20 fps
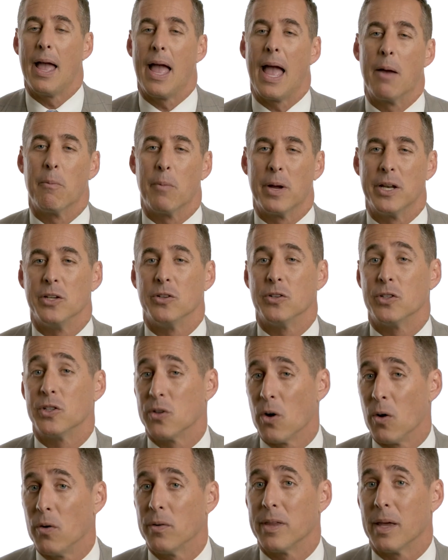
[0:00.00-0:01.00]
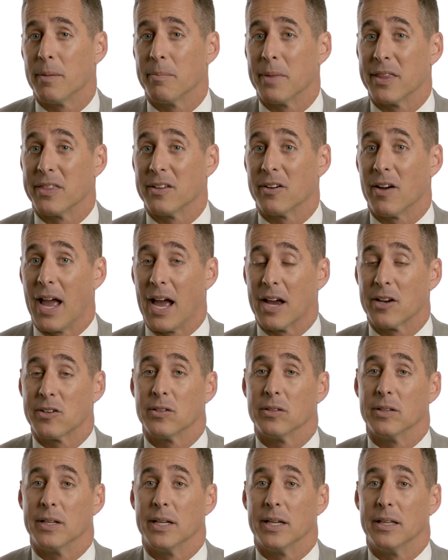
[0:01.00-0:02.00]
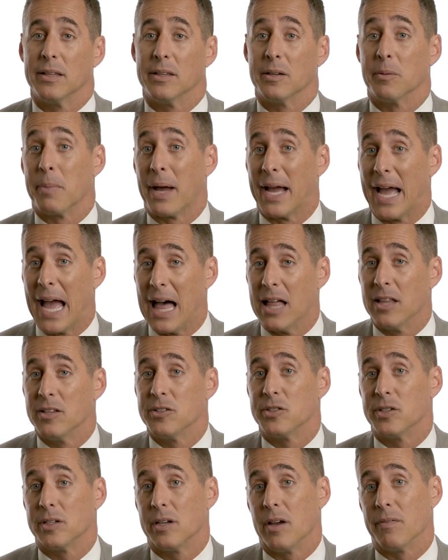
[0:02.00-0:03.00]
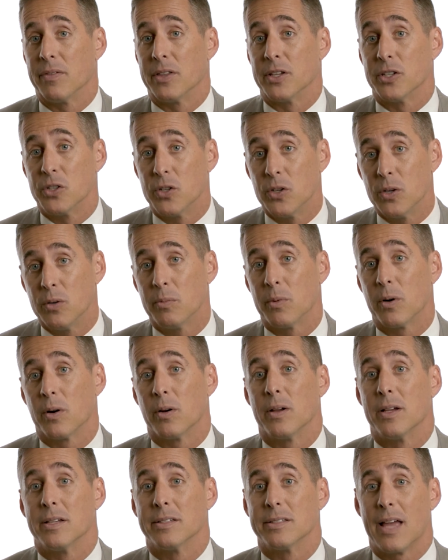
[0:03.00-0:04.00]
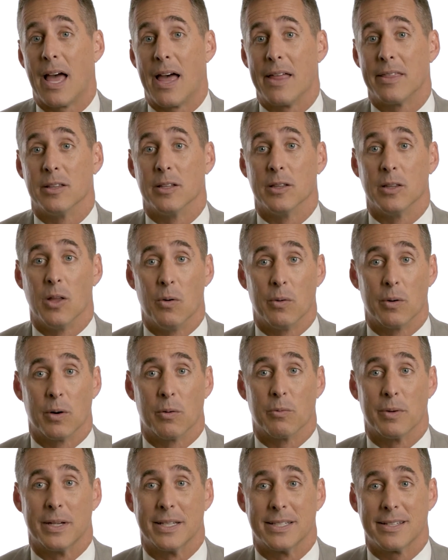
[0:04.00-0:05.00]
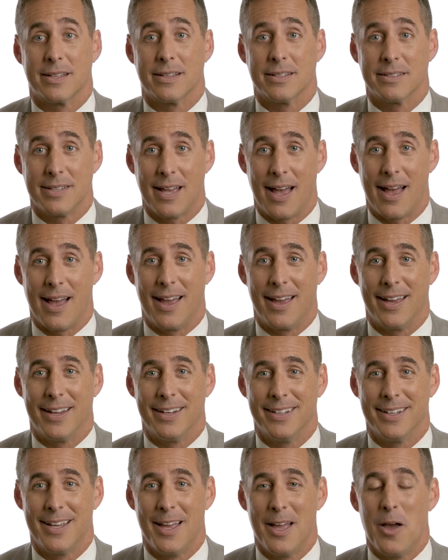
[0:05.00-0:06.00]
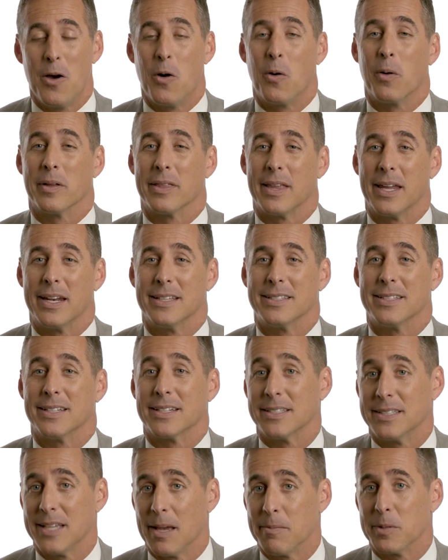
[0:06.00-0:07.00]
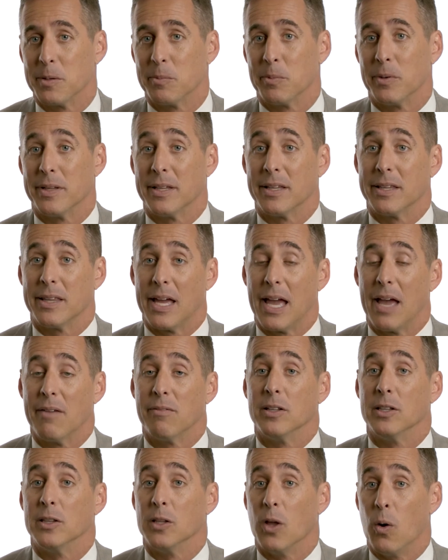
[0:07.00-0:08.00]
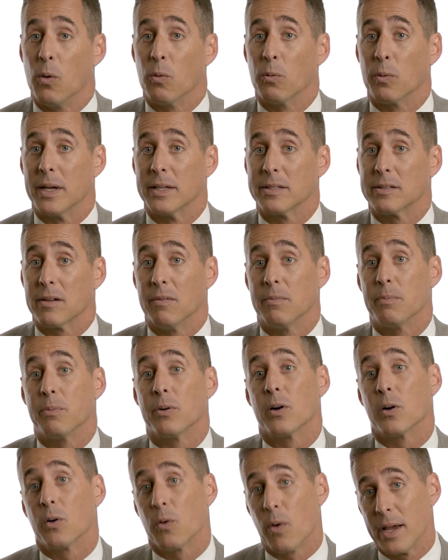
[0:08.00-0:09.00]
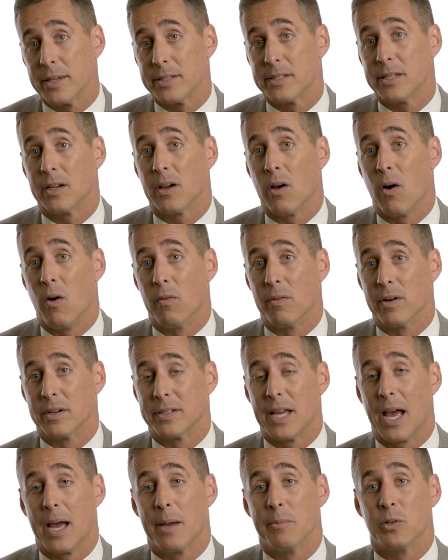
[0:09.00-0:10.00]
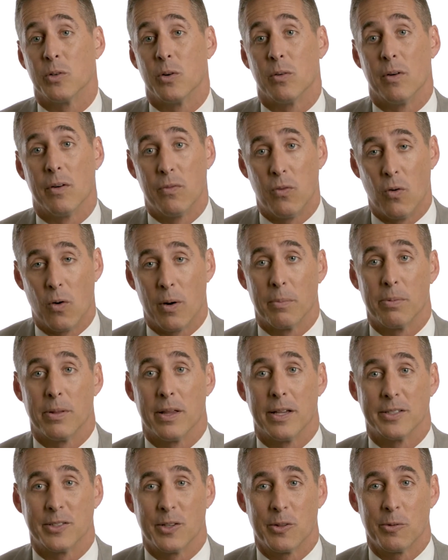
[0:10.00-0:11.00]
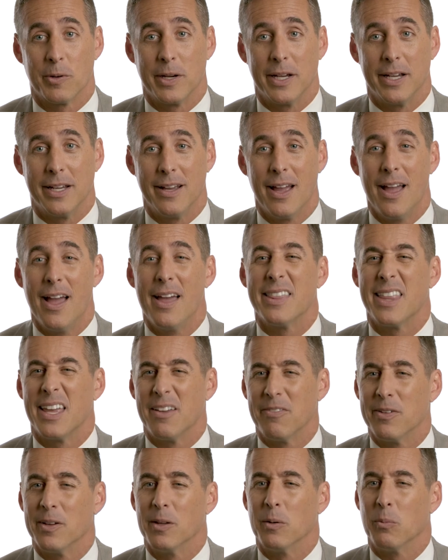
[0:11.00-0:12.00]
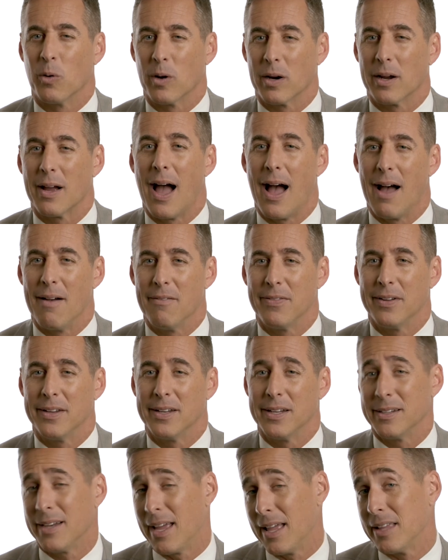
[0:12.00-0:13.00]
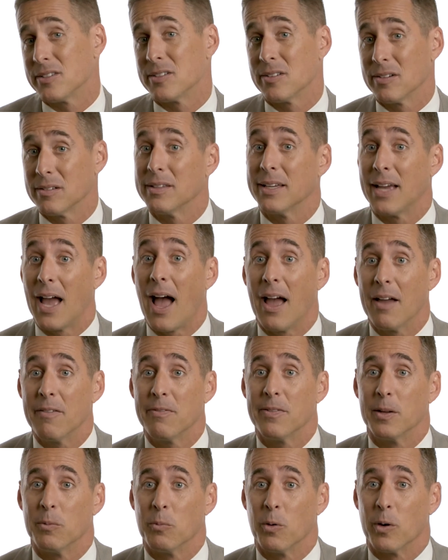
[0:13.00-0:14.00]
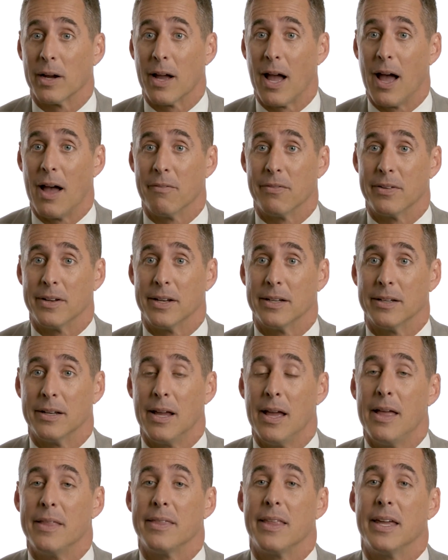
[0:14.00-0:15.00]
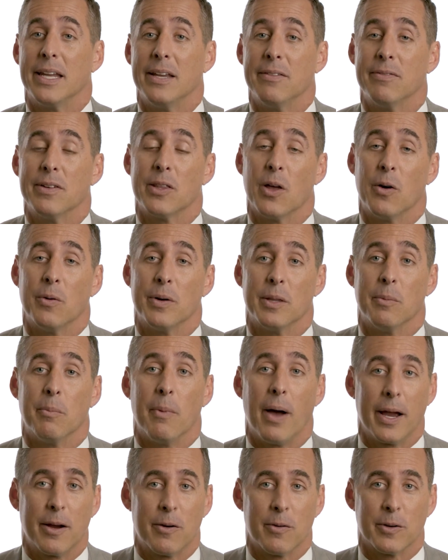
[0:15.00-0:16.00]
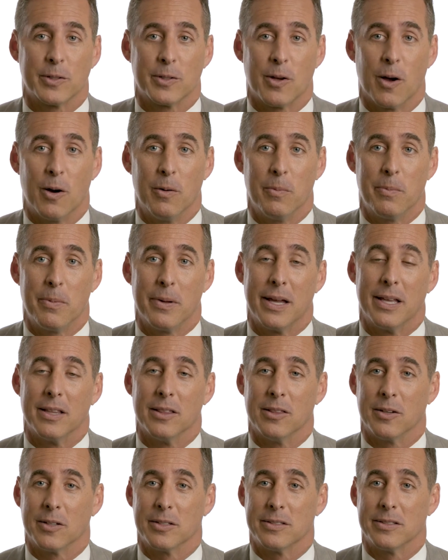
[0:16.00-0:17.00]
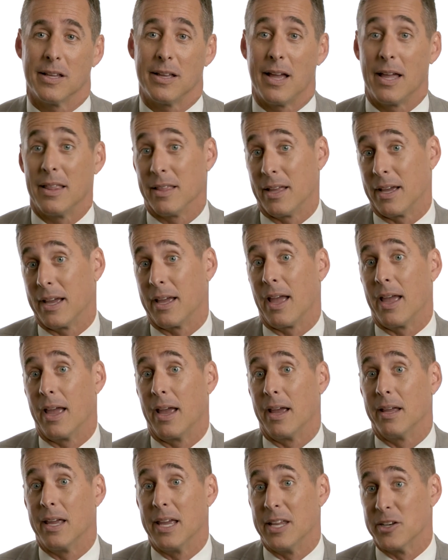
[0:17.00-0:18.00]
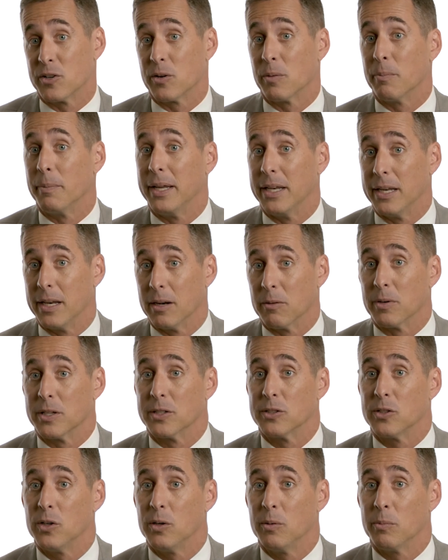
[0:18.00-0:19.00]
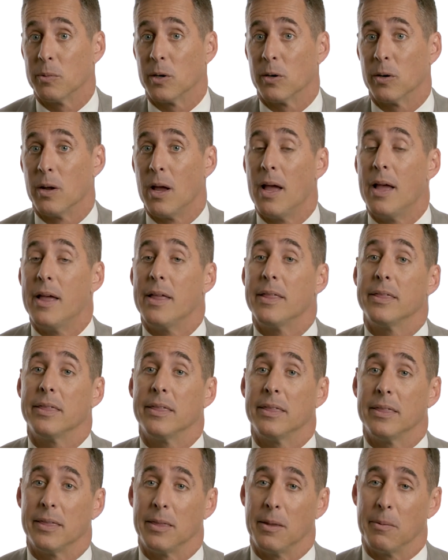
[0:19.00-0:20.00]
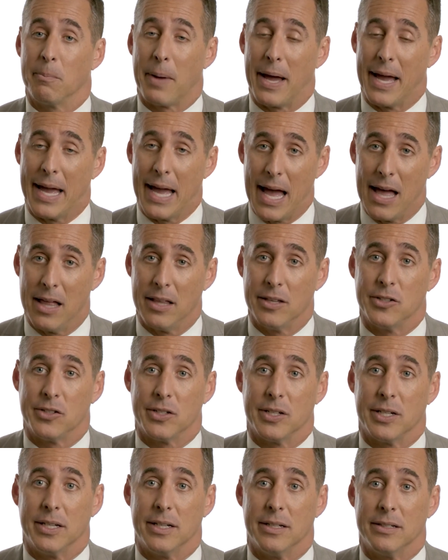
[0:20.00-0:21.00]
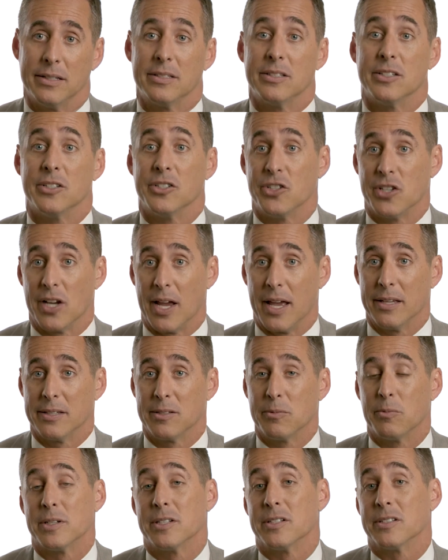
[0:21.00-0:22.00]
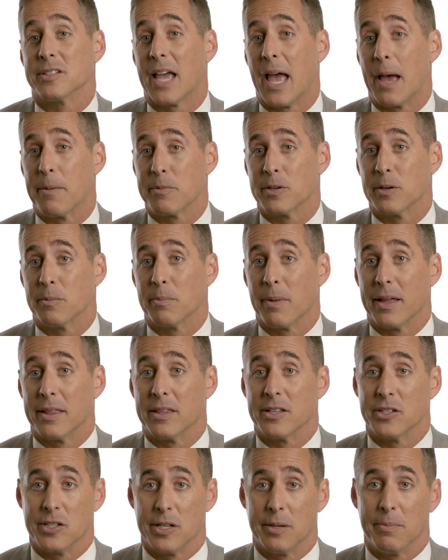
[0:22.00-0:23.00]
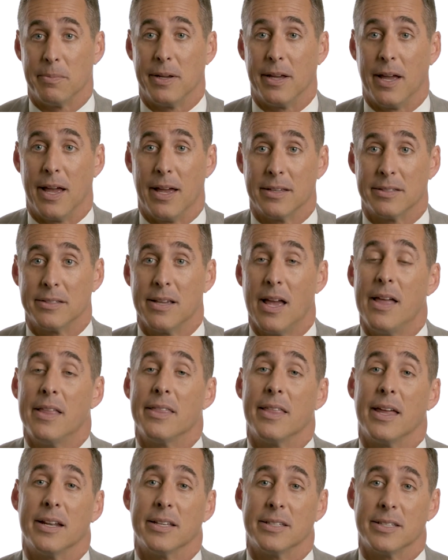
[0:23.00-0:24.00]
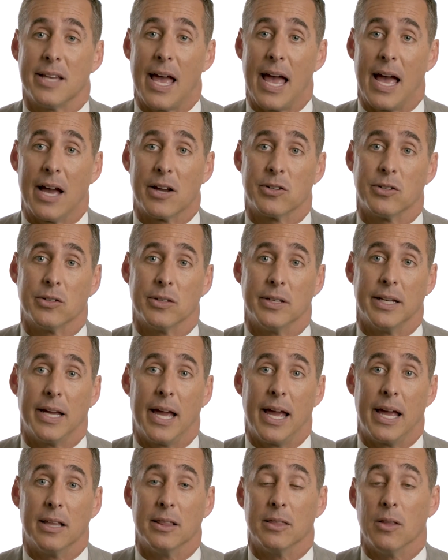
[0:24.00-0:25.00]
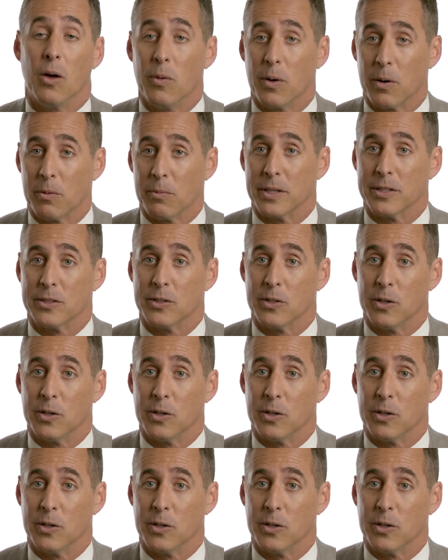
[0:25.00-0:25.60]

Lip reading: And when you show them that their biology of the tumor is on the lower risk side, or that it's acceptable that they have a low risk of progressing over time to a 4+3, they feel more confident. And certainly I feel more confident that even though in the microscope it looks like an intermediate risk tumor, the biology suggests, which is captured by the GPS, that it's actually a lower risk